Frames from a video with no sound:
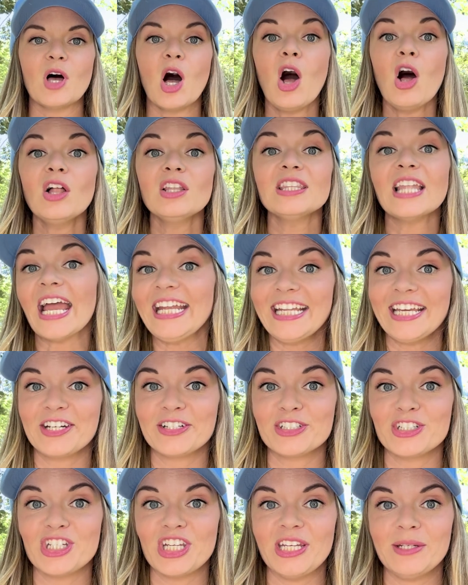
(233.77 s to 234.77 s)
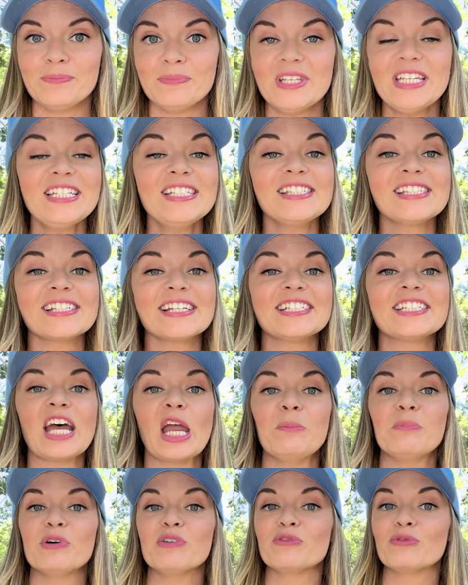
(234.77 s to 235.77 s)
All light energy is a
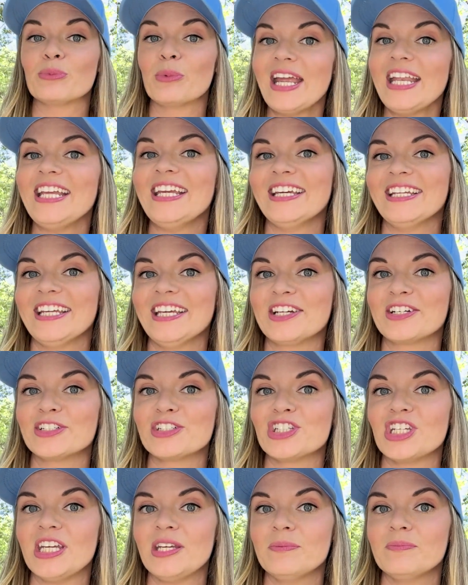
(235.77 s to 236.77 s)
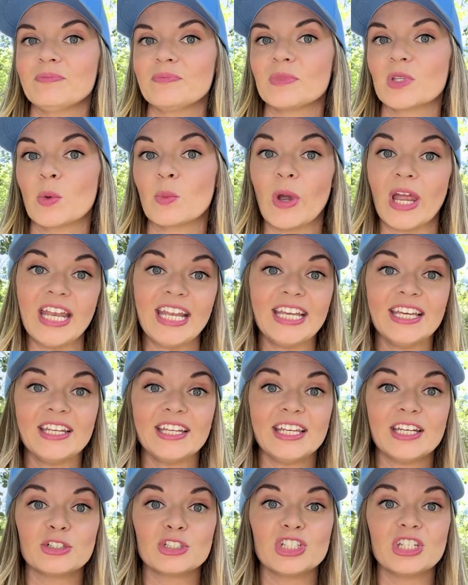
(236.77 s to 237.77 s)
type of radiant energy. Radiant
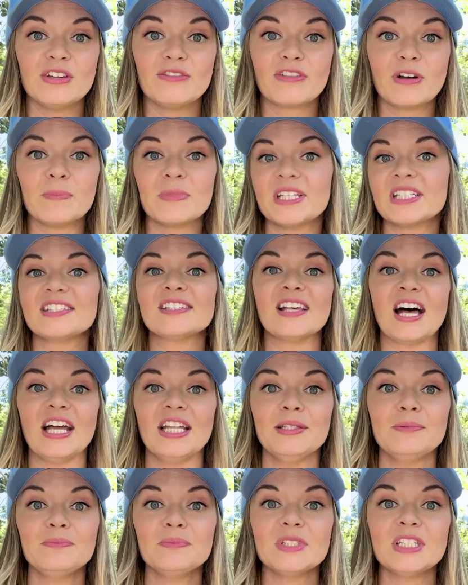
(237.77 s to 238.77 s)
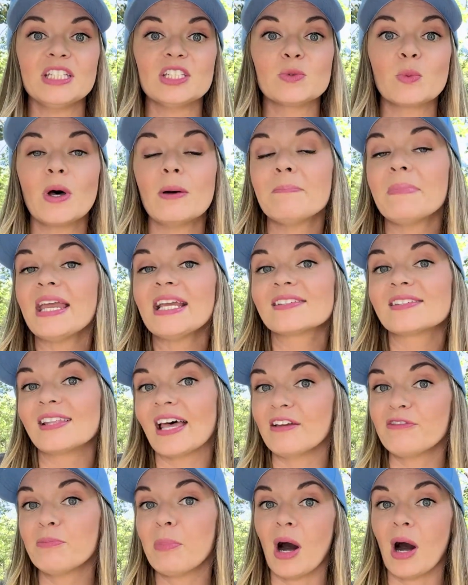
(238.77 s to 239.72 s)
energy from the sun is what makes life